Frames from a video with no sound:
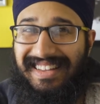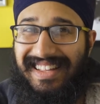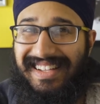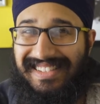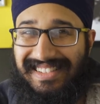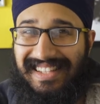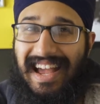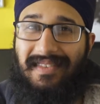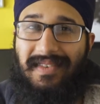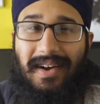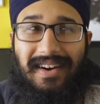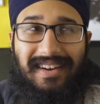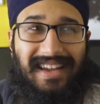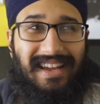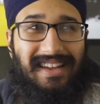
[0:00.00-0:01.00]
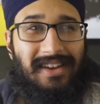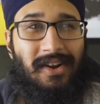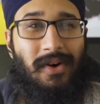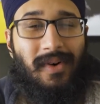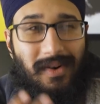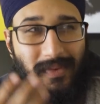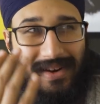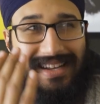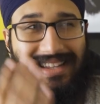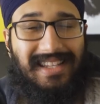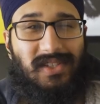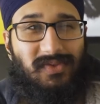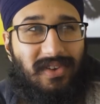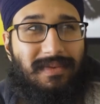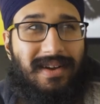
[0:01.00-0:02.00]
They just have it, okay, you know what, we need
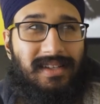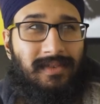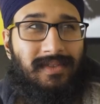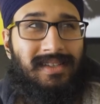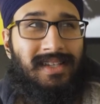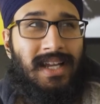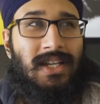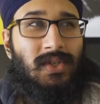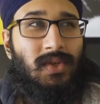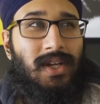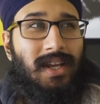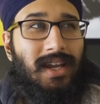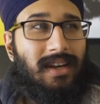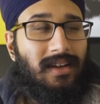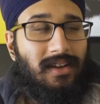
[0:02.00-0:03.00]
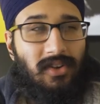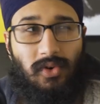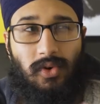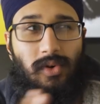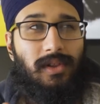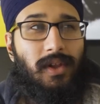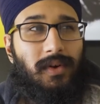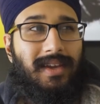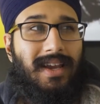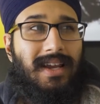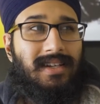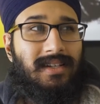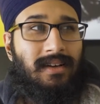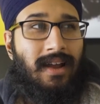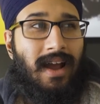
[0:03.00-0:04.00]
this rematch of the century in a cool
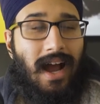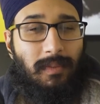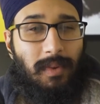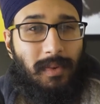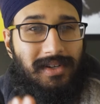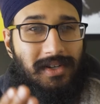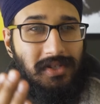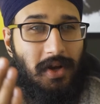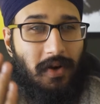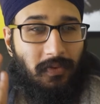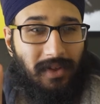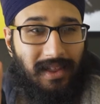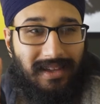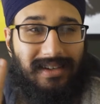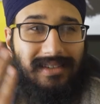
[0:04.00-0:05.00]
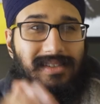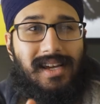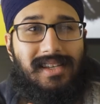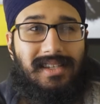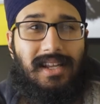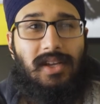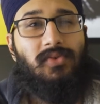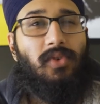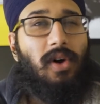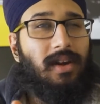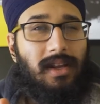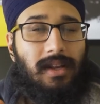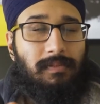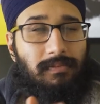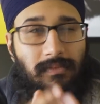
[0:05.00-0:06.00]
location. How about we just go for like a deserty
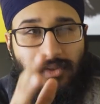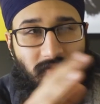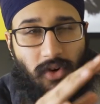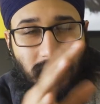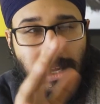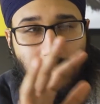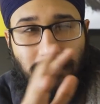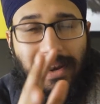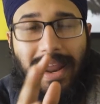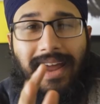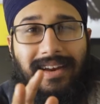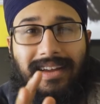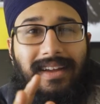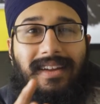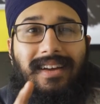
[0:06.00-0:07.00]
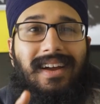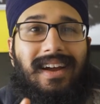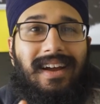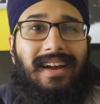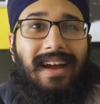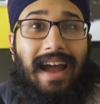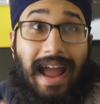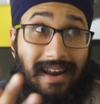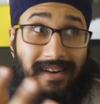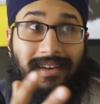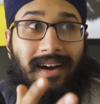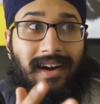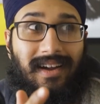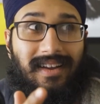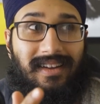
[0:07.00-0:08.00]
rocket, rocky planet at
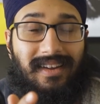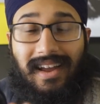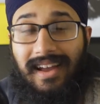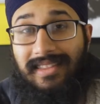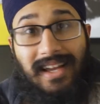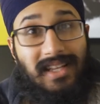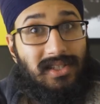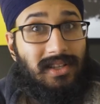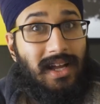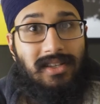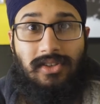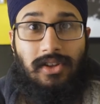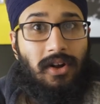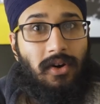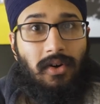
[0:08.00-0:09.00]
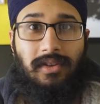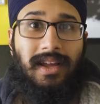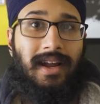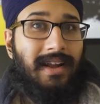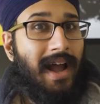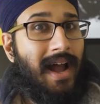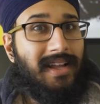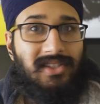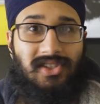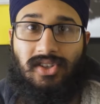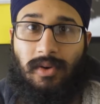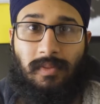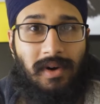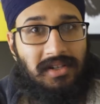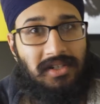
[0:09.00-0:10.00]
night? And that's that, you know, that adds
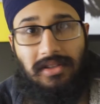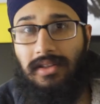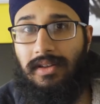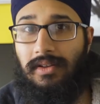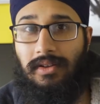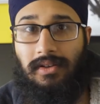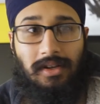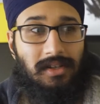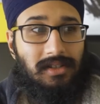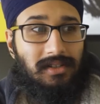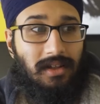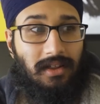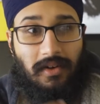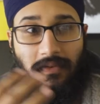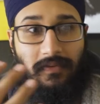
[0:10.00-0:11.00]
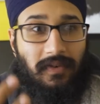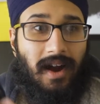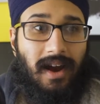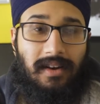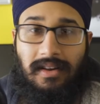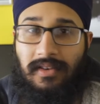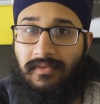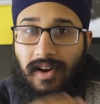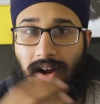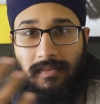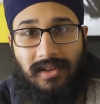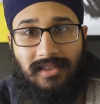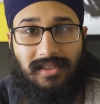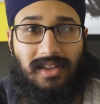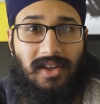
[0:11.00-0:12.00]
so much to the fight
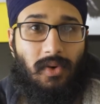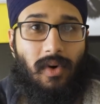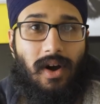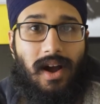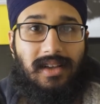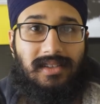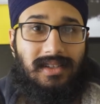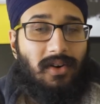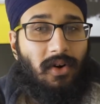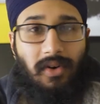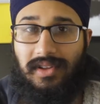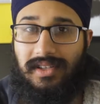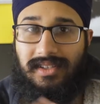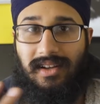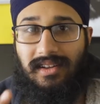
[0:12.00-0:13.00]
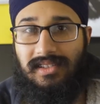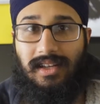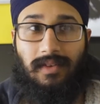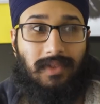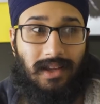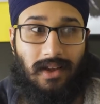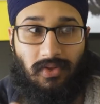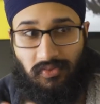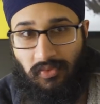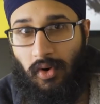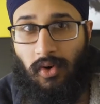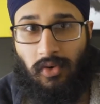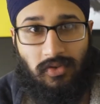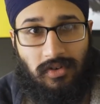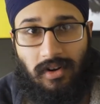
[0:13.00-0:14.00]
environmentally wise and all this kind of stuff. They can
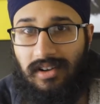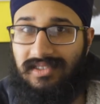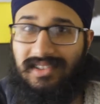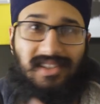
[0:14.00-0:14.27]
throw rocks.